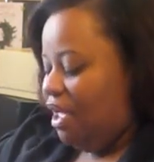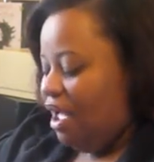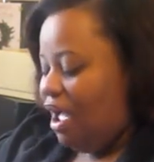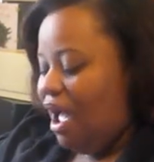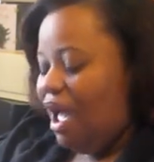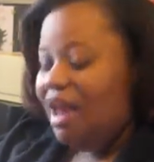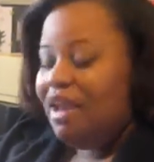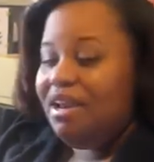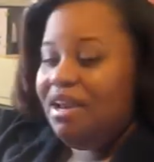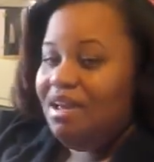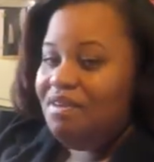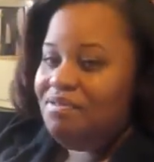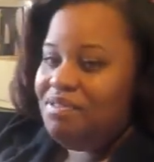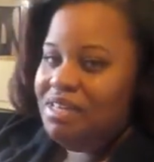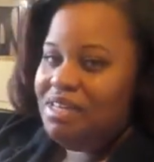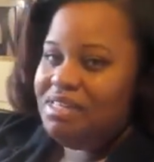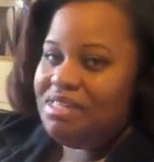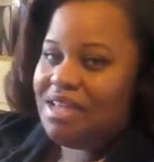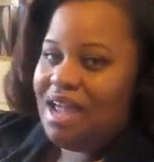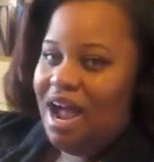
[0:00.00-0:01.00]
I love
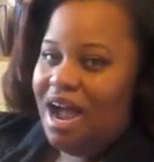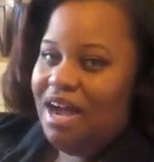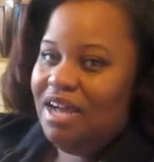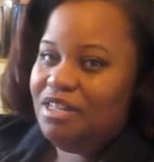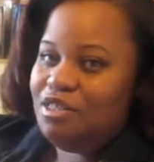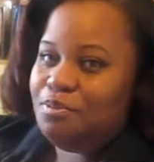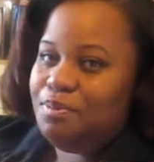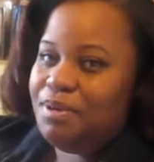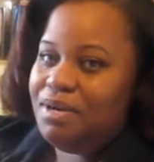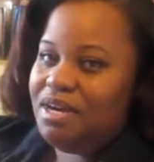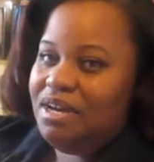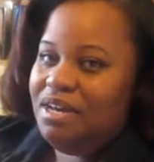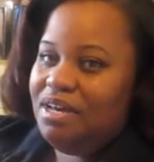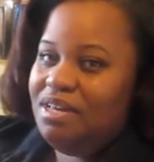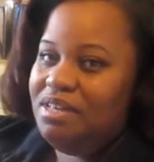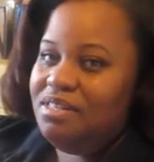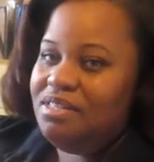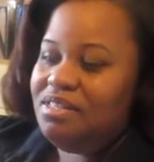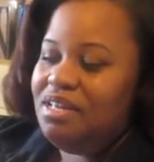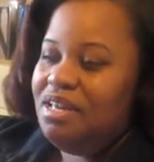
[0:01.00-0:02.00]
these guys
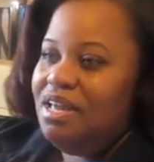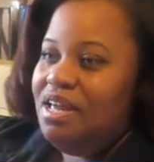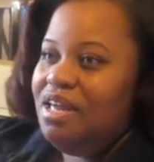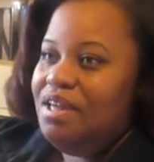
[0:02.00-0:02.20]
because